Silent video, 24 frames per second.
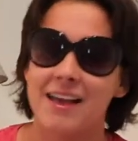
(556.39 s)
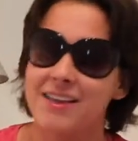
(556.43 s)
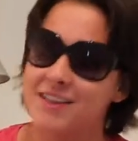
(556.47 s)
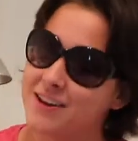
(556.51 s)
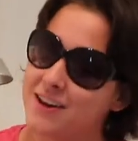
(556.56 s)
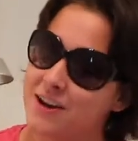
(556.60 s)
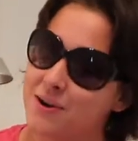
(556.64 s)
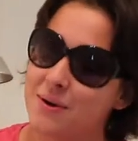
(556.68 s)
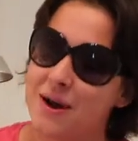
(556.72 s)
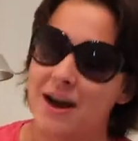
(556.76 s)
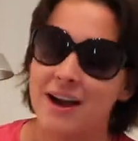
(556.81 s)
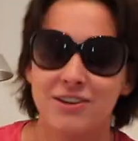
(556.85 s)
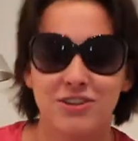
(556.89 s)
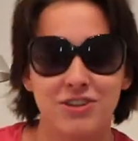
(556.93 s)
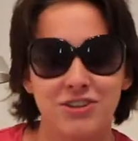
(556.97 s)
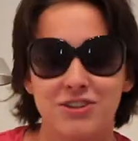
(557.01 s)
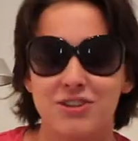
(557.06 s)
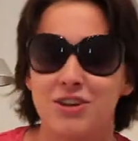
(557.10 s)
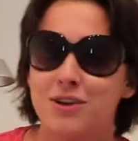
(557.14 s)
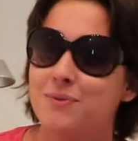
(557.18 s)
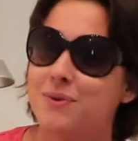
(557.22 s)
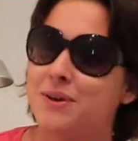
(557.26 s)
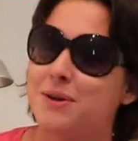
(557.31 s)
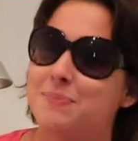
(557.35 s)
you know, I
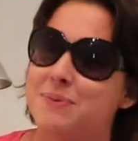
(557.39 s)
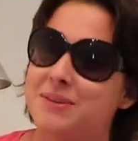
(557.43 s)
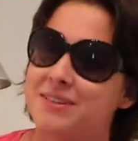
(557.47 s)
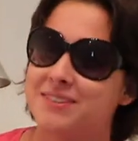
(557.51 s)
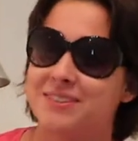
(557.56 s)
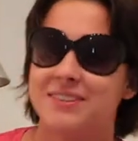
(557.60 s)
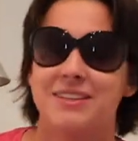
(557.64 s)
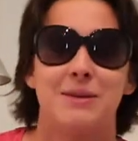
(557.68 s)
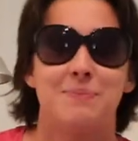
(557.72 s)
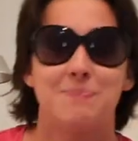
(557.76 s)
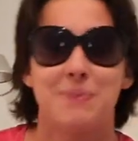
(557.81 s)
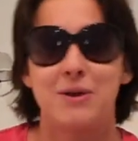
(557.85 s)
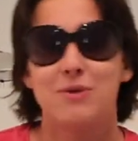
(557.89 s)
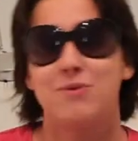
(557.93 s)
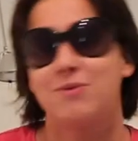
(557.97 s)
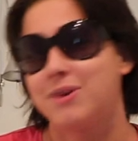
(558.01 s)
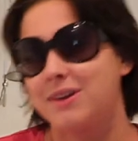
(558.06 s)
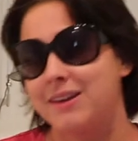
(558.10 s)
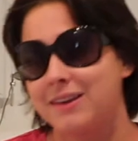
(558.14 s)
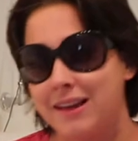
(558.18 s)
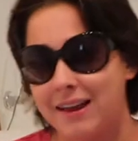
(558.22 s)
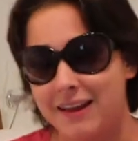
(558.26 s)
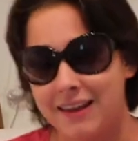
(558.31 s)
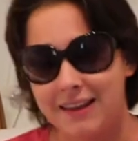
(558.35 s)
just don't want to be sleeping
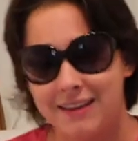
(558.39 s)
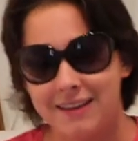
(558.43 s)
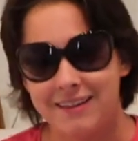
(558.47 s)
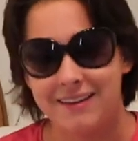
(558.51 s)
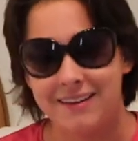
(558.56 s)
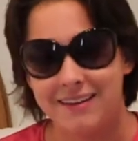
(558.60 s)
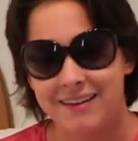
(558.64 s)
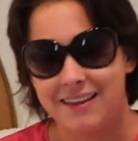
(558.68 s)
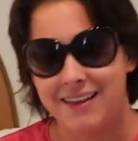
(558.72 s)
one night